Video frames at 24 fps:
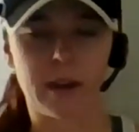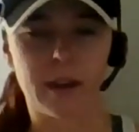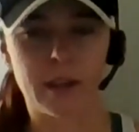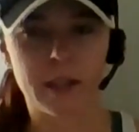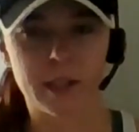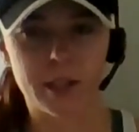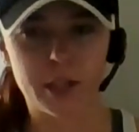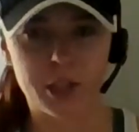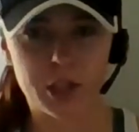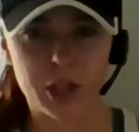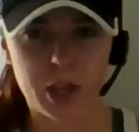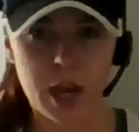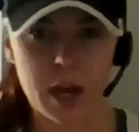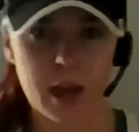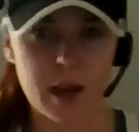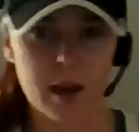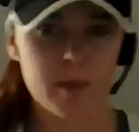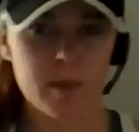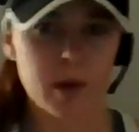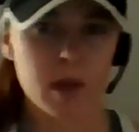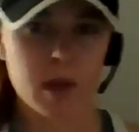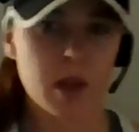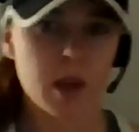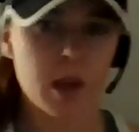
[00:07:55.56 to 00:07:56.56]
nice
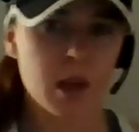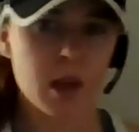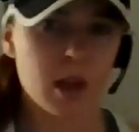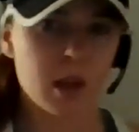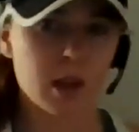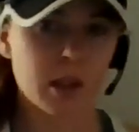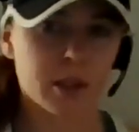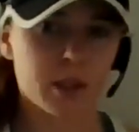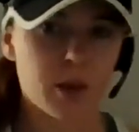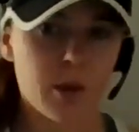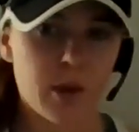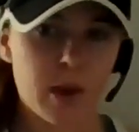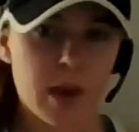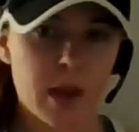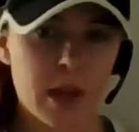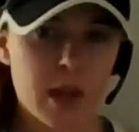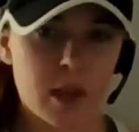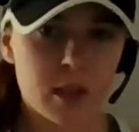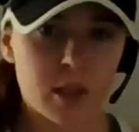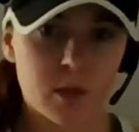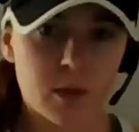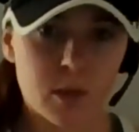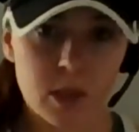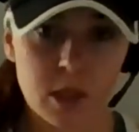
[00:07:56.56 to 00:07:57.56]
job. Let's go
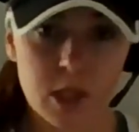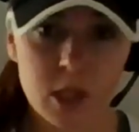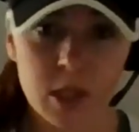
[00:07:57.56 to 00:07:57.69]
ahead, switch